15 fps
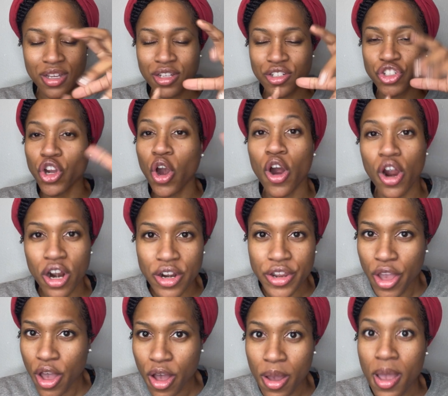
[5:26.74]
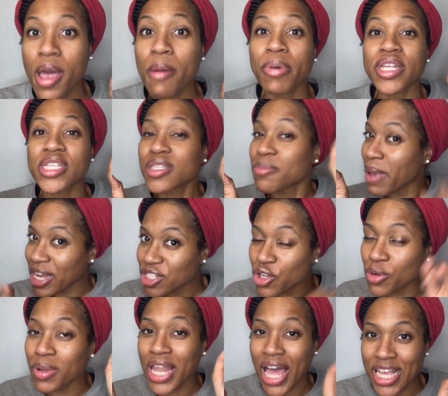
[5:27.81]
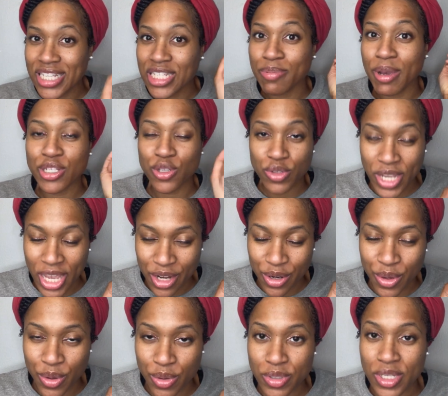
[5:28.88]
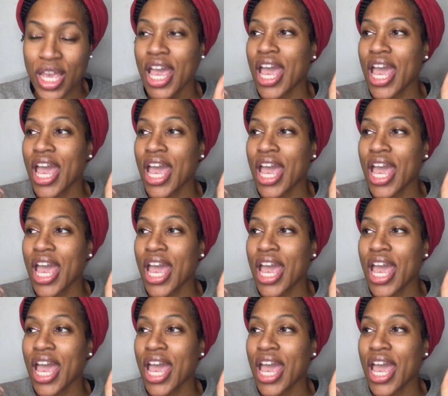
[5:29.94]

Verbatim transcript: jar, y'all, but it's the Magical Molasses by Soultanicals.